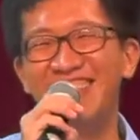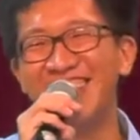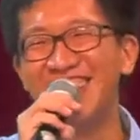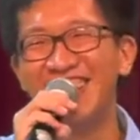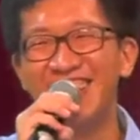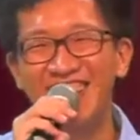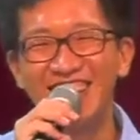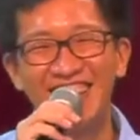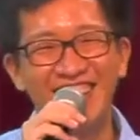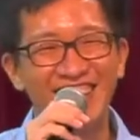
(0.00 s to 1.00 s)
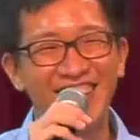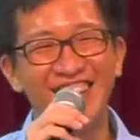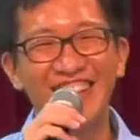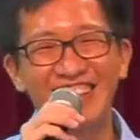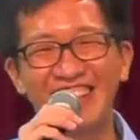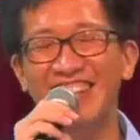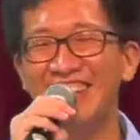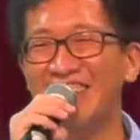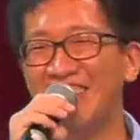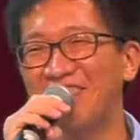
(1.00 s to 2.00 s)
you know, right?
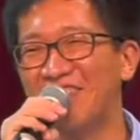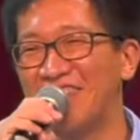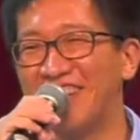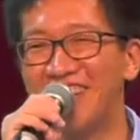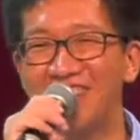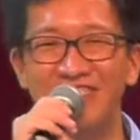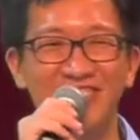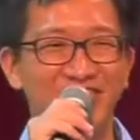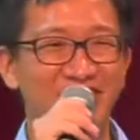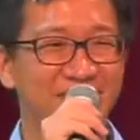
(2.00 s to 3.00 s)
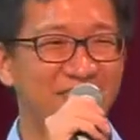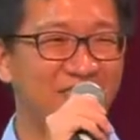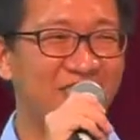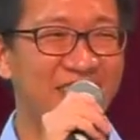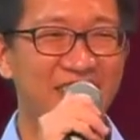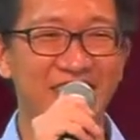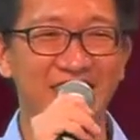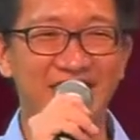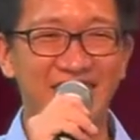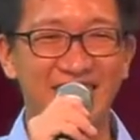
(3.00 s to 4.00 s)
Ayo, so quiet.
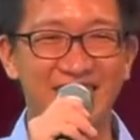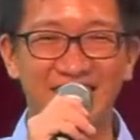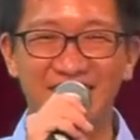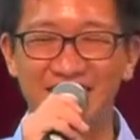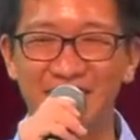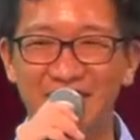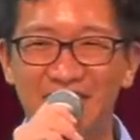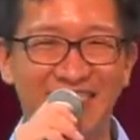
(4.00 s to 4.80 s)
So